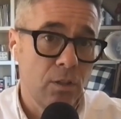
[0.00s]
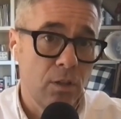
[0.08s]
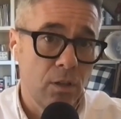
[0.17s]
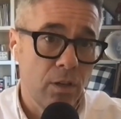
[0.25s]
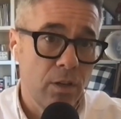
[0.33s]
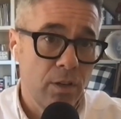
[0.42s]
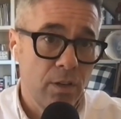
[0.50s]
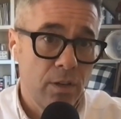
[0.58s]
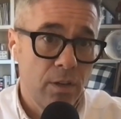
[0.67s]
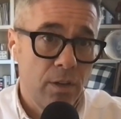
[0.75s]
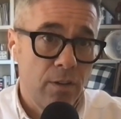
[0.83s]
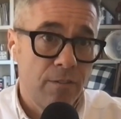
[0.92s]
look
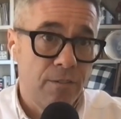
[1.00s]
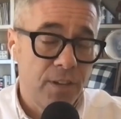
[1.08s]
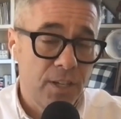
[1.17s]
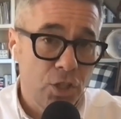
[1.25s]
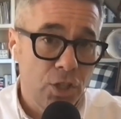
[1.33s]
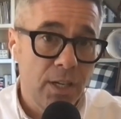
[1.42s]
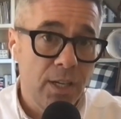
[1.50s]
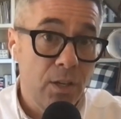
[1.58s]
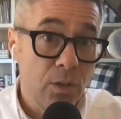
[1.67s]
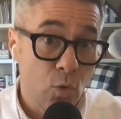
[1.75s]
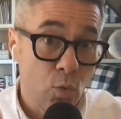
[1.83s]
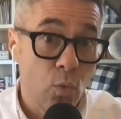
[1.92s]

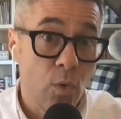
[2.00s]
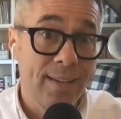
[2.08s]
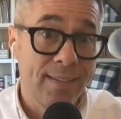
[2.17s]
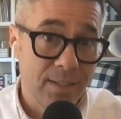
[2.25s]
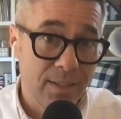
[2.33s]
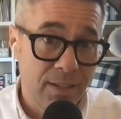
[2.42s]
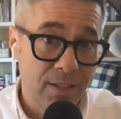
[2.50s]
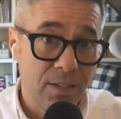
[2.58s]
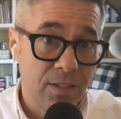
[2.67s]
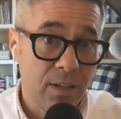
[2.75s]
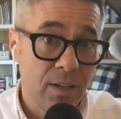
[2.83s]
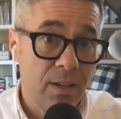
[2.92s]
fidgety,
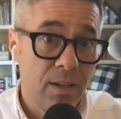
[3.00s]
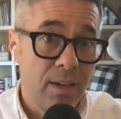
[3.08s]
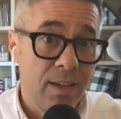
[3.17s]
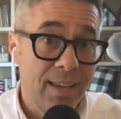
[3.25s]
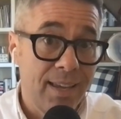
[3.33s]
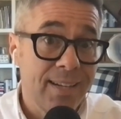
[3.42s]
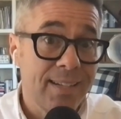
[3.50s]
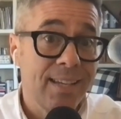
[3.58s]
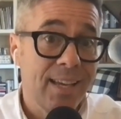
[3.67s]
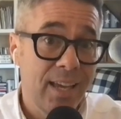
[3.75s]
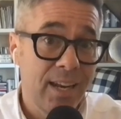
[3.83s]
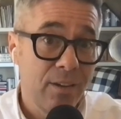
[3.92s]
restless,
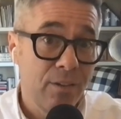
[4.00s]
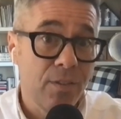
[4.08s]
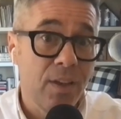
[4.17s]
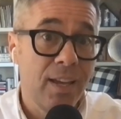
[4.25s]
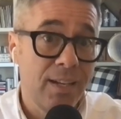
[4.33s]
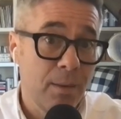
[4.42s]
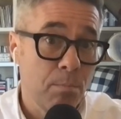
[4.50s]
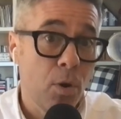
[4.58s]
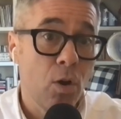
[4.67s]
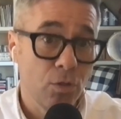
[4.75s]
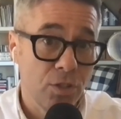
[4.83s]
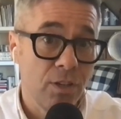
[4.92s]
inattentive, and
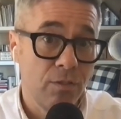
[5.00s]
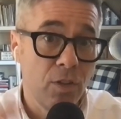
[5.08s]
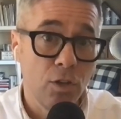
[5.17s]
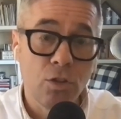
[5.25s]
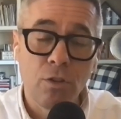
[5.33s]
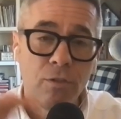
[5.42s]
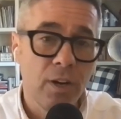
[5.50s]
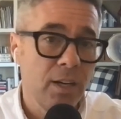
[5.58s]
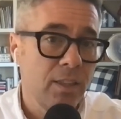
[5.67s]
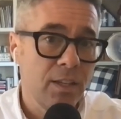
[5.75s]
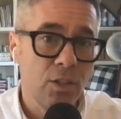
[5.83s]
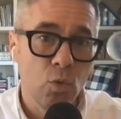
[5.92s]
impulsive. Those are the very
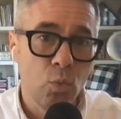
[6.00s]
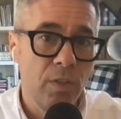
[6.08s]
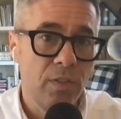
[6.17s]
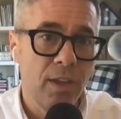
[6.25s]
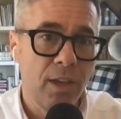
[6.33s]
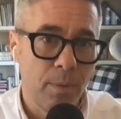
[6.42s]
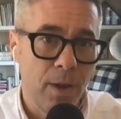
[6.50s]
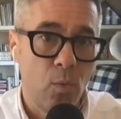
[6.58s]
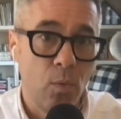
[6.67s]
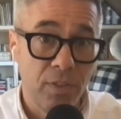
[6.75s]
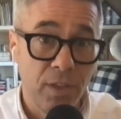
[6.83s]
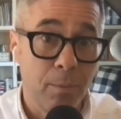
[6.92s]
things we think about when
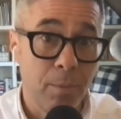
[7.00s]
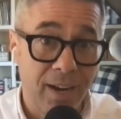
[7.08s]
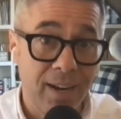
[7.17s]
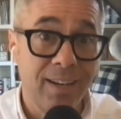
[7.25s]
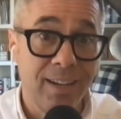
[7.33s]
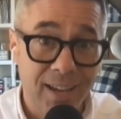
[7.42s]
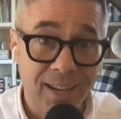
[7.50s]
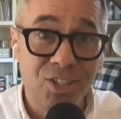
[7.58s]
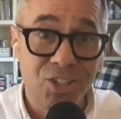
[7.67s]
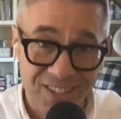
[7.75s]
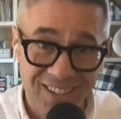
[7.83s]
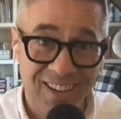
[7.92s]
we think about
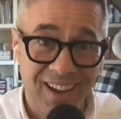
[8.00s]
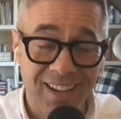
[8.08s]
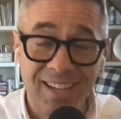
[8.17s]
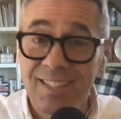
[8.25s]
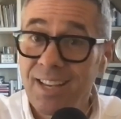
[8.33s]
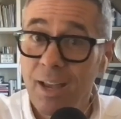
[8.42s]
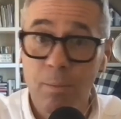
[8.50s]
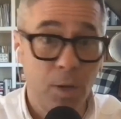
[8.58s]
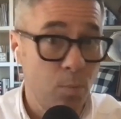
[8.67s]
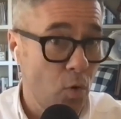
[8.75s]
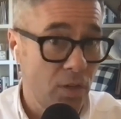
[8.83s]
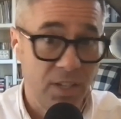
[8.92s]
ADHD. I can't tell you how many
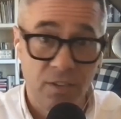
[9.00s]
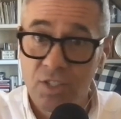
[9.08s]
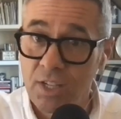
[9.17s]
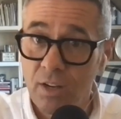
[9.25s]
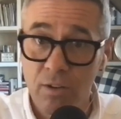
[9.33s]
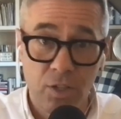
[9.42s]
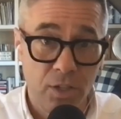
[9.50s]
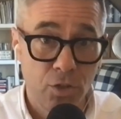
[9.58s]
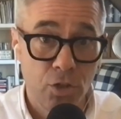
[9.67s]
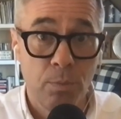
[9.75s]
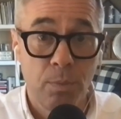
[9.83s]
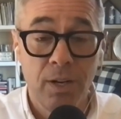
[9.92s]
boys I've seen over the
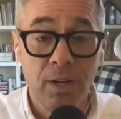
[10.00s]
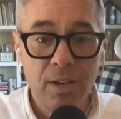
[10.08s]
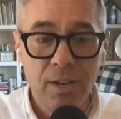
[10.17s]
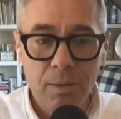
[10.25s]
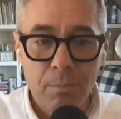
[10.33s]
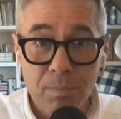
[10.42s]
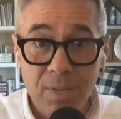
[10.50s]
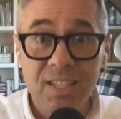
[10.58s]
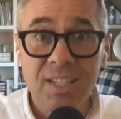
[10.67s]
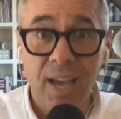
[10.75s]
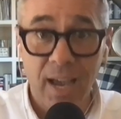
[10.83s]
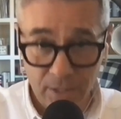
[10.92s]
years who've been
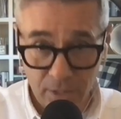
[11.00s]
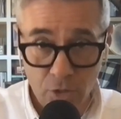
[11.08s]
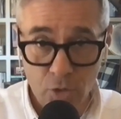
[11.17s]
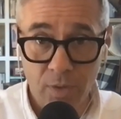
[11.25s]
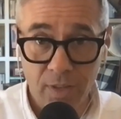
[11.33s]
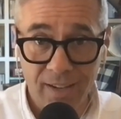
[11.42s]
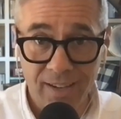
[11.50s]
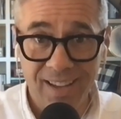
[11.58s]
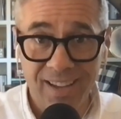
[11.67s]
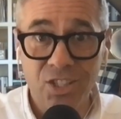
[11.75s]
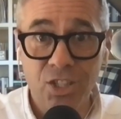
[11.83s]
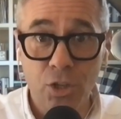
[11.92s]
misdiagnosed with
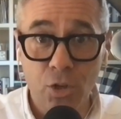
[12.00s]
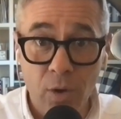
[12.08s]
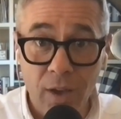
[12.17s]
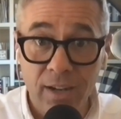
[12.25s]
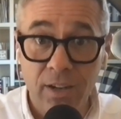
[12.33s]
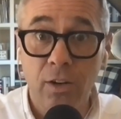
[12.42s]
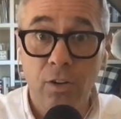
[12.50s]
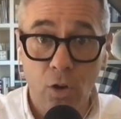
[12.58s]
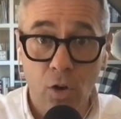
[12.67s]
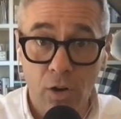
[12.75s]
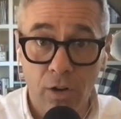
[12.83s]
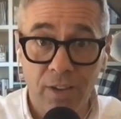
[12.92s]
ADHD who had an
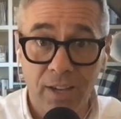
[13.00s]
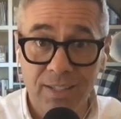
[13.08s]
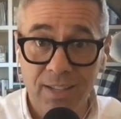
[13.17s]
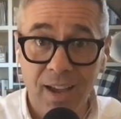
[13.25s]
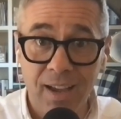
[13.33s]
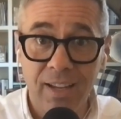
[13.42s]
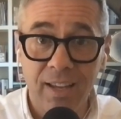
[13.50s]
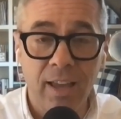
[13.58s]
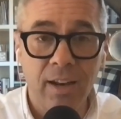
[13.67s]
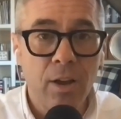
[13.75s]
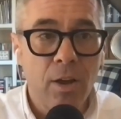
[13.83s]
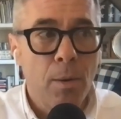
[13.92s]
undercurrent of anxiety,
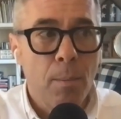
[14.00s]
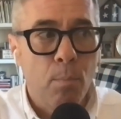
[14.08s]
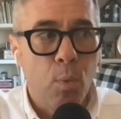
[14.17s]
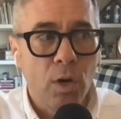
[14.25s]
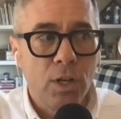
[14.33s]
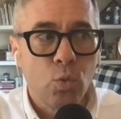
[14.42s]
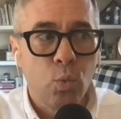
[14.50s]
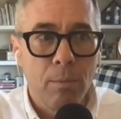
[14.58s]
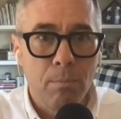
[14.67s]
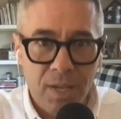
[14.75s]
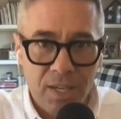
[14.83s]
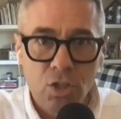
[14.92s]
and boys we
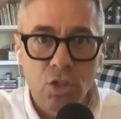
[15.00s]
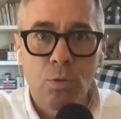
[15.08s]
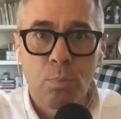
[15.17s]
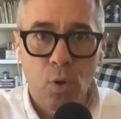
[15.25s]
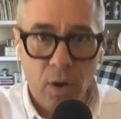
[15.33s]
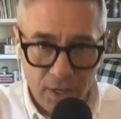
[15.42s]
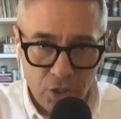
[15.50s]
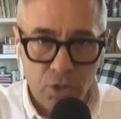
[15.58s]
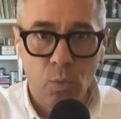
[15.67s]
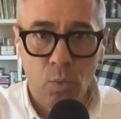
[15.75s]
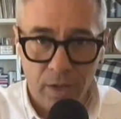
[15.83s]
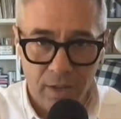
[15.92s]
miss
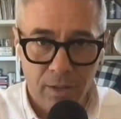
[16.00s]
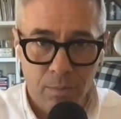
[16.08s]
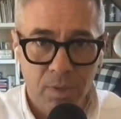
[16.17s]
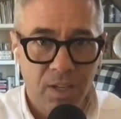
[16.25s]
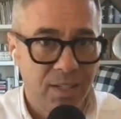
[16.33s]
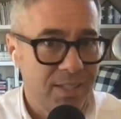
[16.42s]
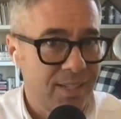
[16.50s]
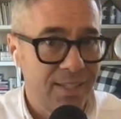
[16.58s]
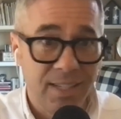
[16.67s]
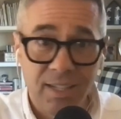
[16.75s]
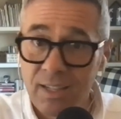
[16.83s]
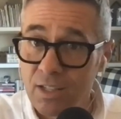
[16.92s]
depression with because it
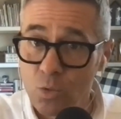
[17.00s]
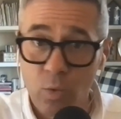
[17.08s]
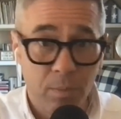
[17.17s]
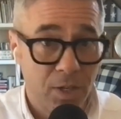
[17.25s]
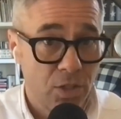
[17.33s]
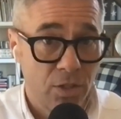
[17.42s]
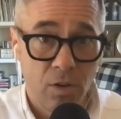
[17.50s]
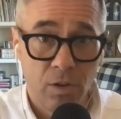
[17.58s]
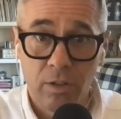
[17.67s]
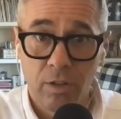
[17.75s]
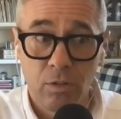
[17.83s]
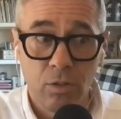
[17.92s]
didn't, as we mentioned
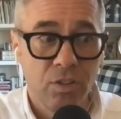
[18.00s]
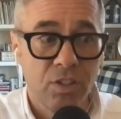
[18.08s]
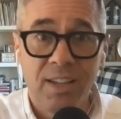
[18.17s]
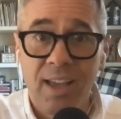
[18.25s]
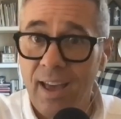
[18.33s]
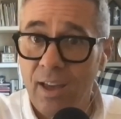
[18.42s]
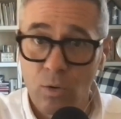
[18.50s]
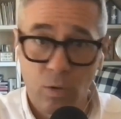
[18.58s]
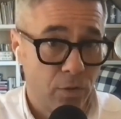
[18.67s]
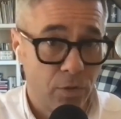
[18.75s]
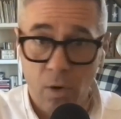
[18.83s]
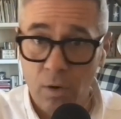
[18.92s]
earlier, look sad or
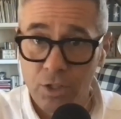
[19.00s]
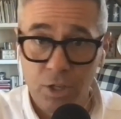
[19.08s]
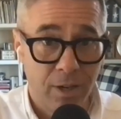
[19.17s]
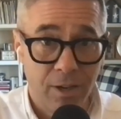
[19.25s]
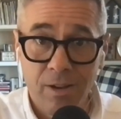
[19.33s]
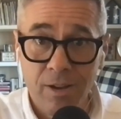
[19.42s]
lethargic,